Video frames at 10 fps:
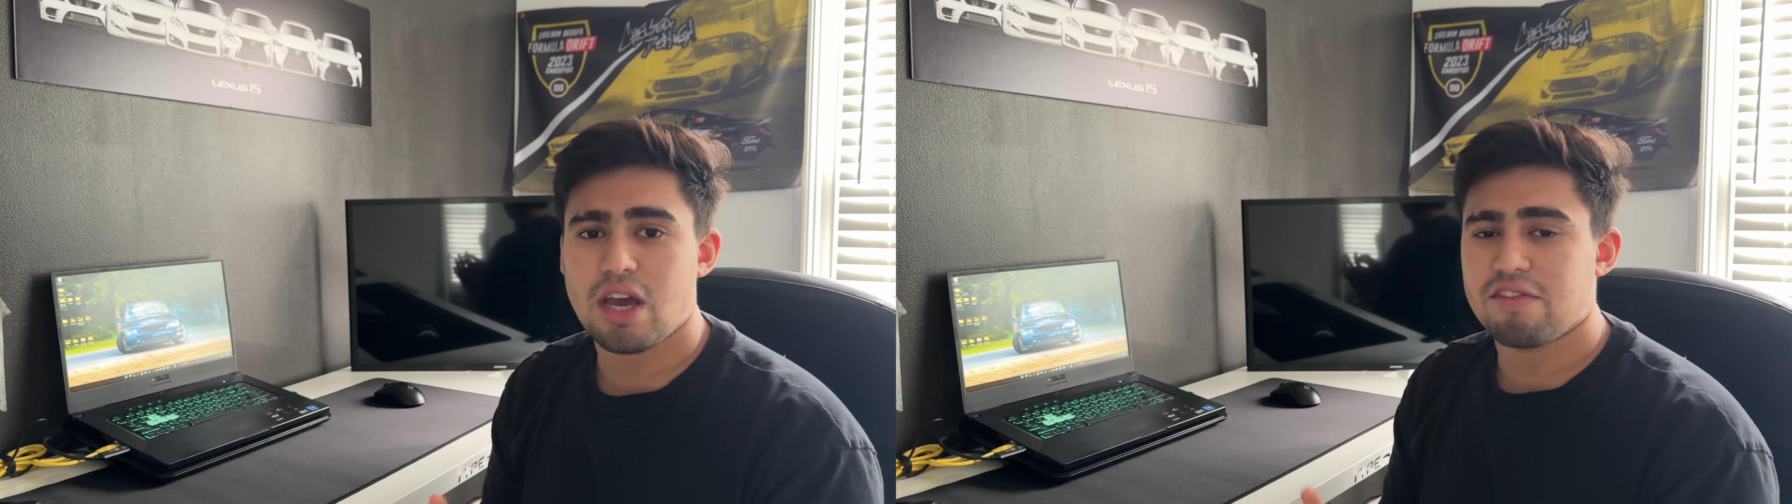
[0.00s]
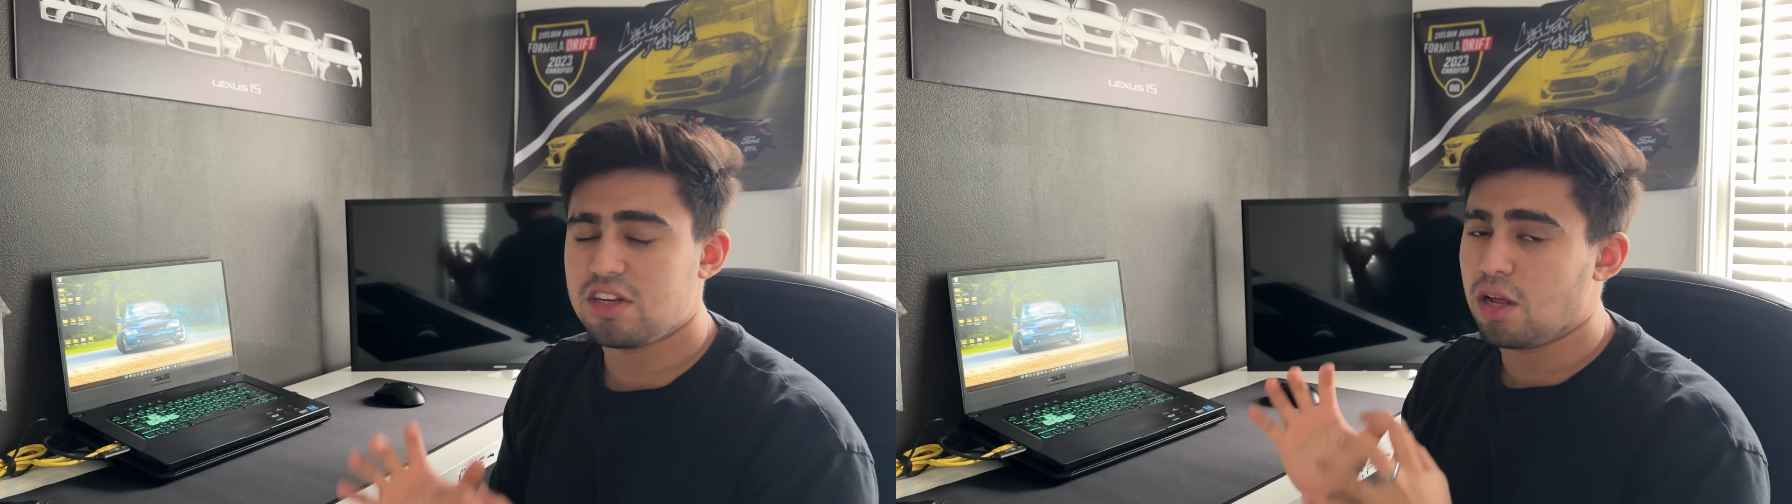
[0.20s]

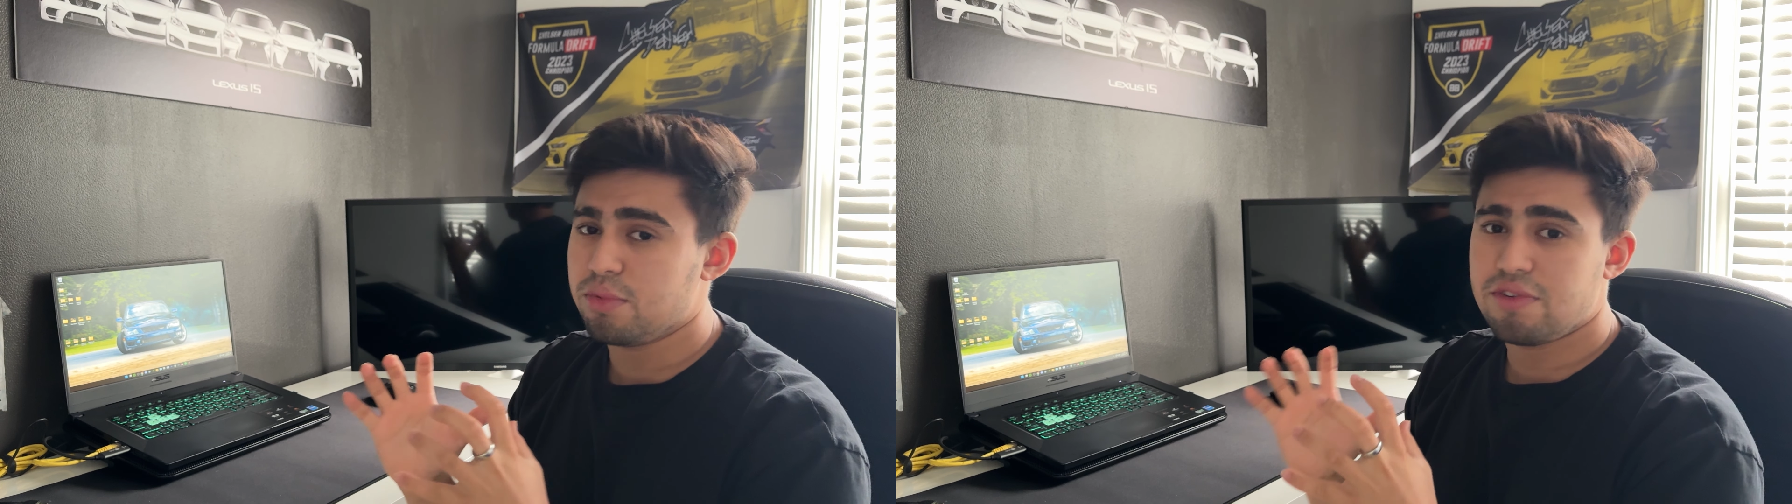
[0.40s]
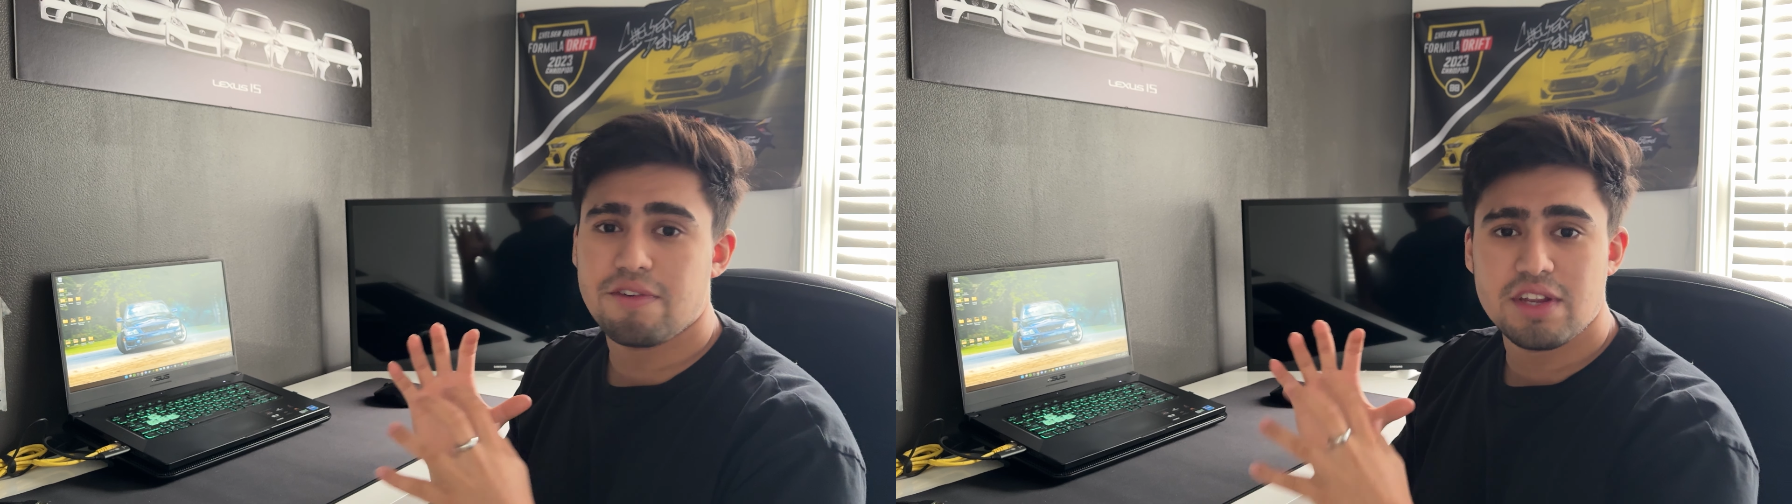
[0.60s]
have a
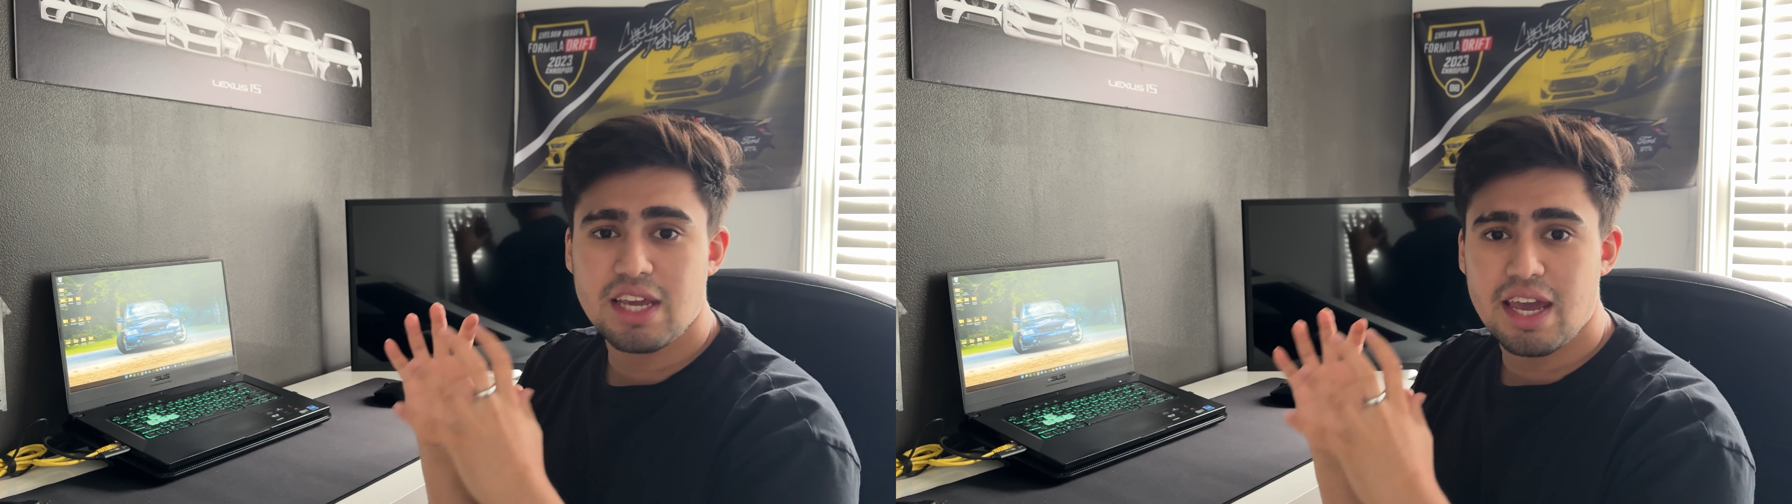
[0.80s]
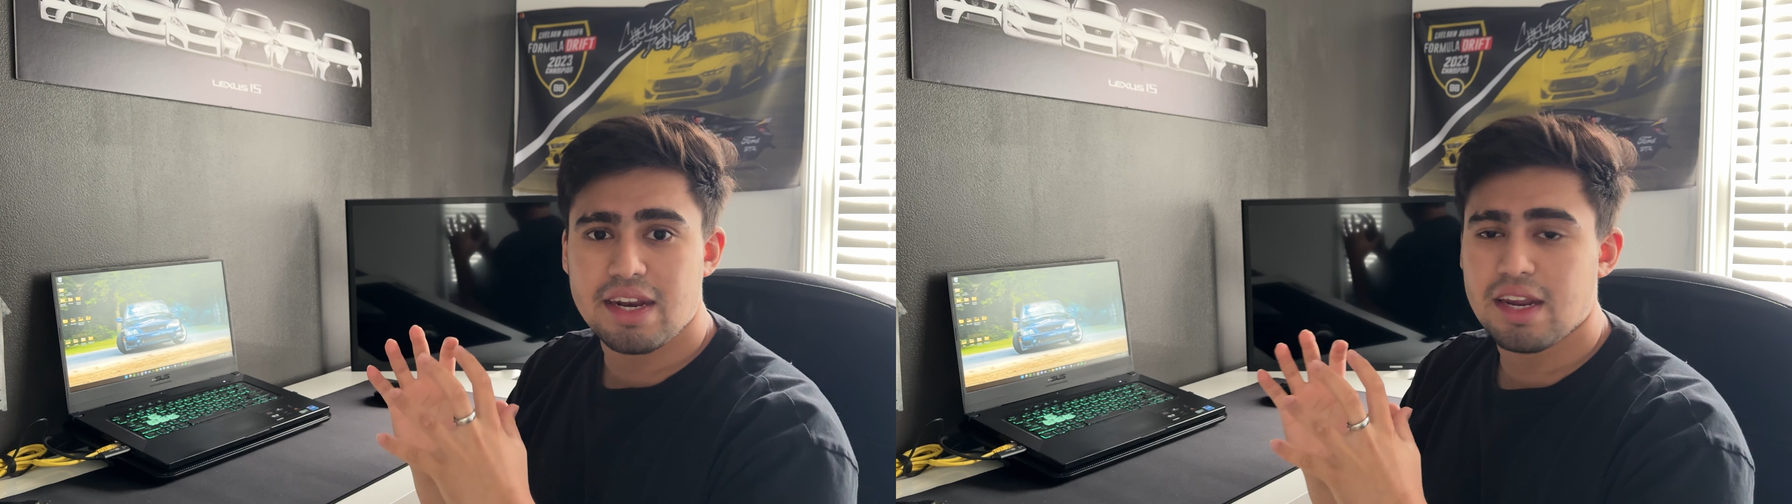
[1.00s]

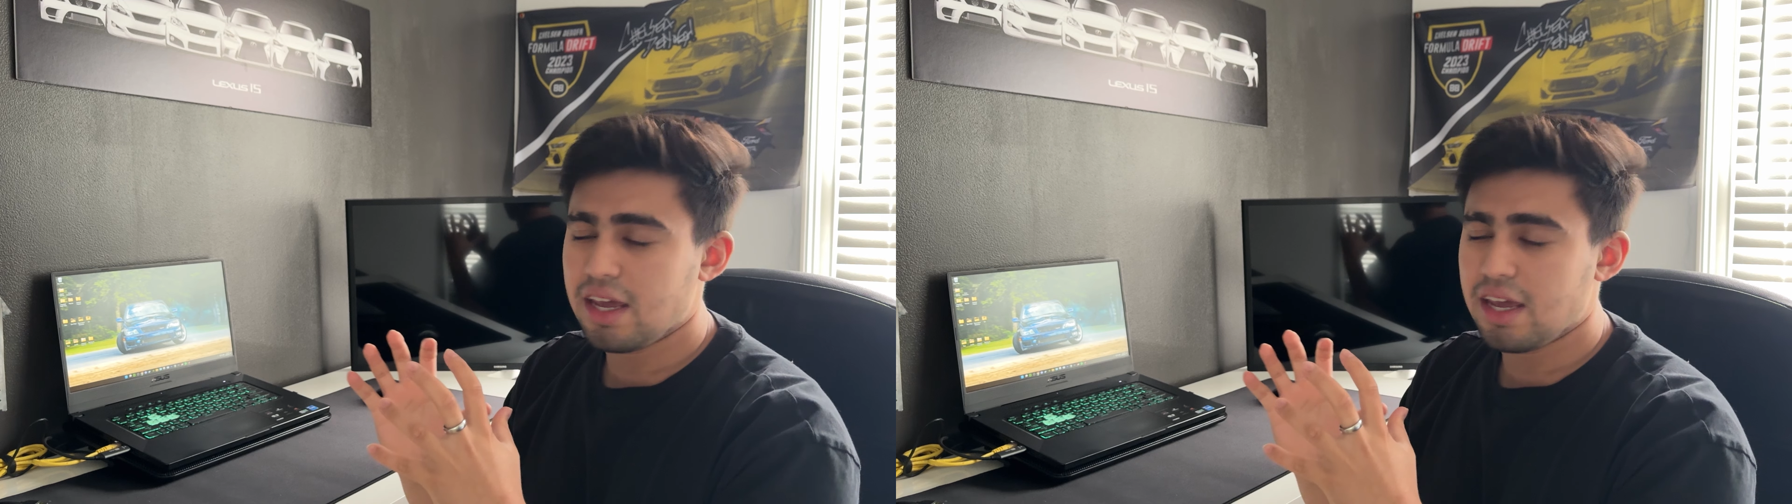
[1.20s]
W58,